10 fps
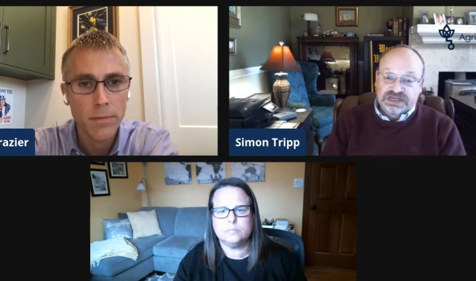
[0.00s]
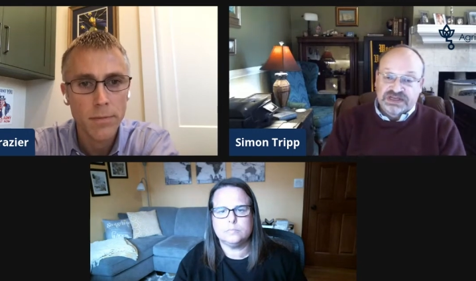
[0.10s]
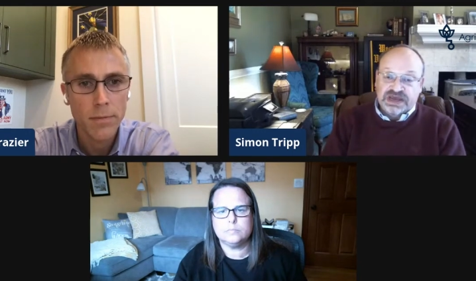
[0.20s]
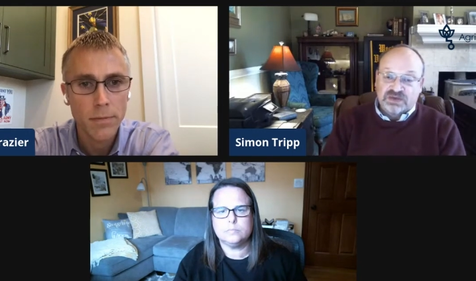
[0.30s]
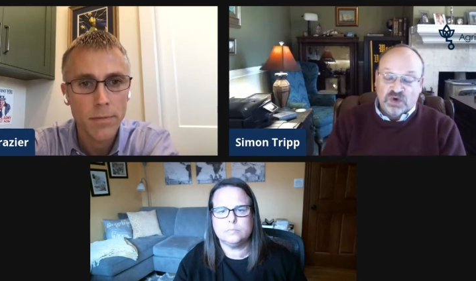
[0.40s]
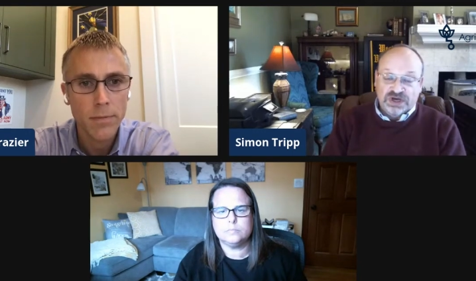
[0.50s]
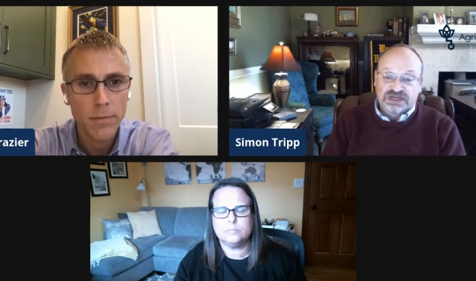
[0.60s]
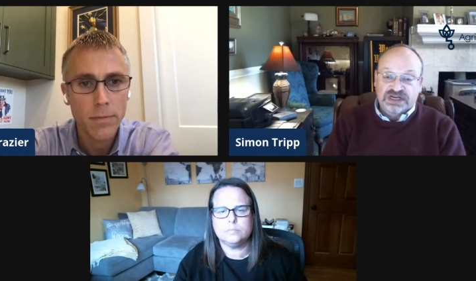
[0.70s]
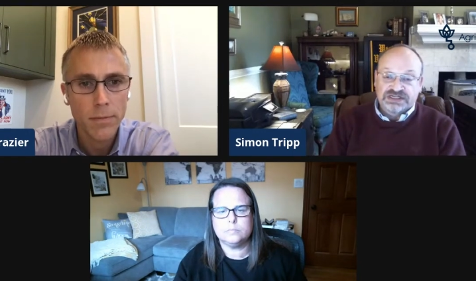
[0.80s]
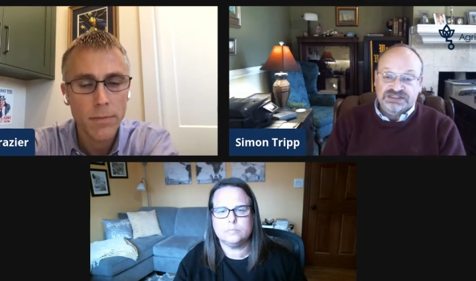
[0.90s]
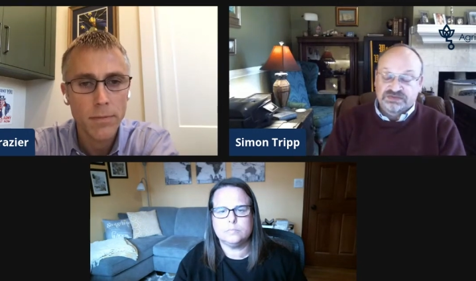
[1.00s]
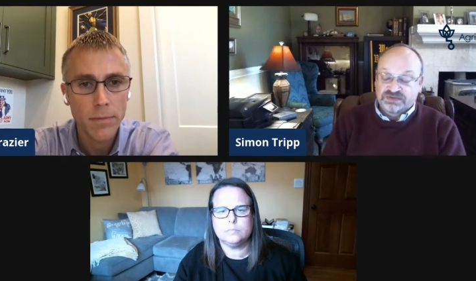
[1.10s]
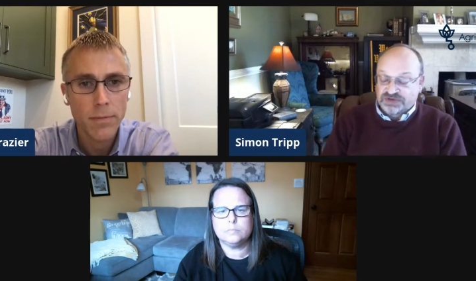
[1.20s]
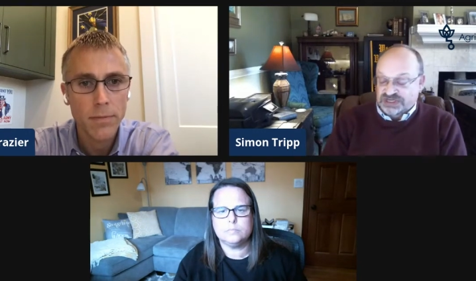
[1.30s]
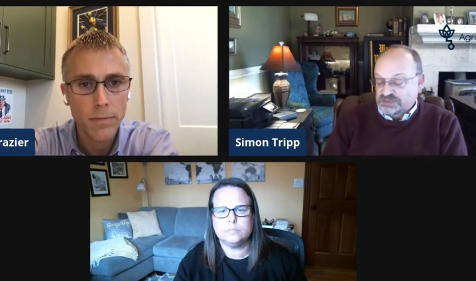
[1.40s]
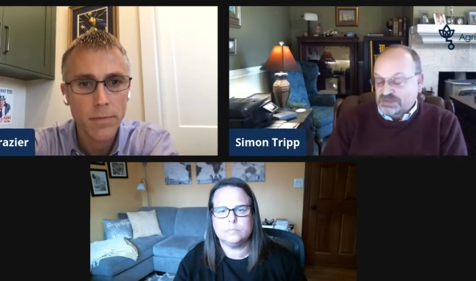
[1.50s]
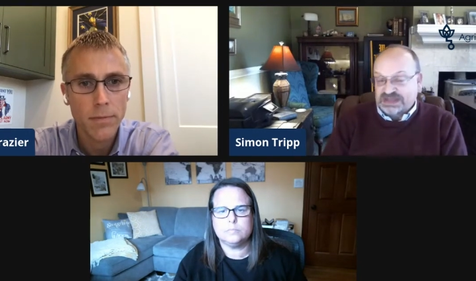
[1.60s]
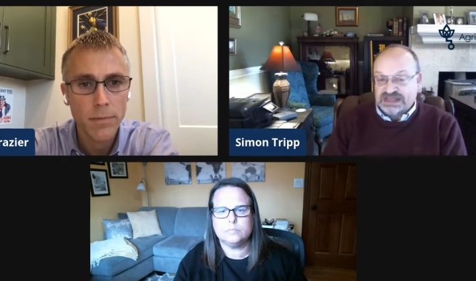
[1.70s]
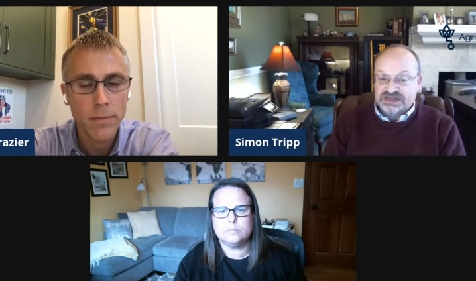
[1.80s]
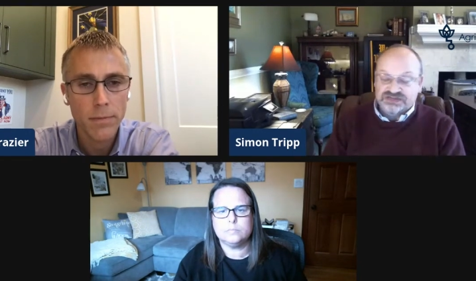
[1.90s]
Speaker 1: in that one cluster. But we expect
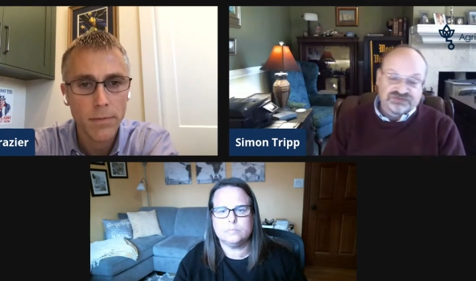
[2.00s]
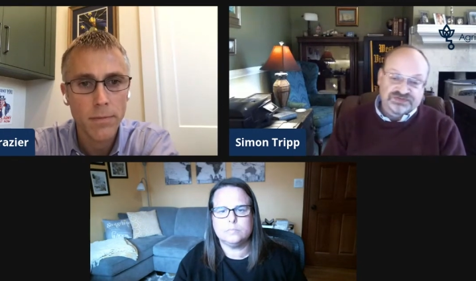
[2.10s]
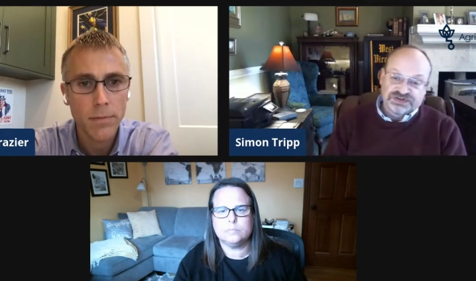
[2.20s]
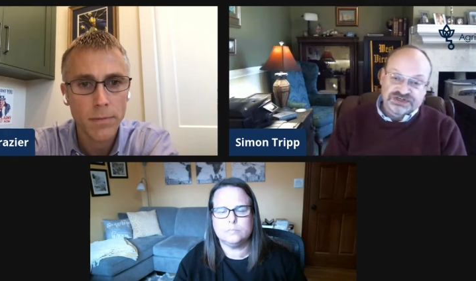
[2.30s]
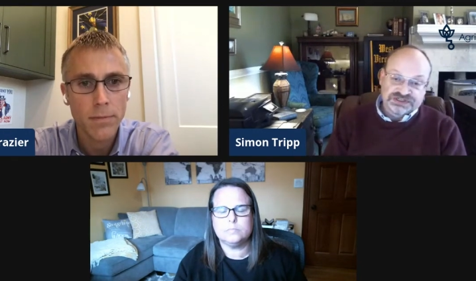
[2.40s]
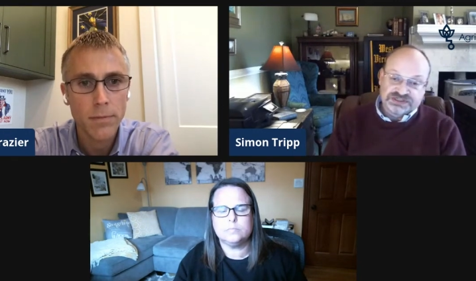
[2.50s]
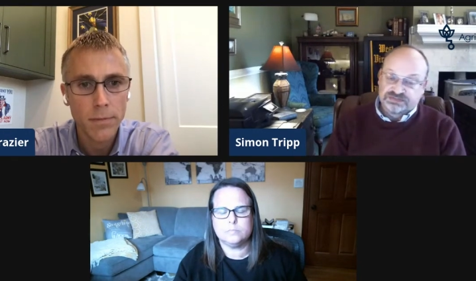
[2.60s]
that to reverse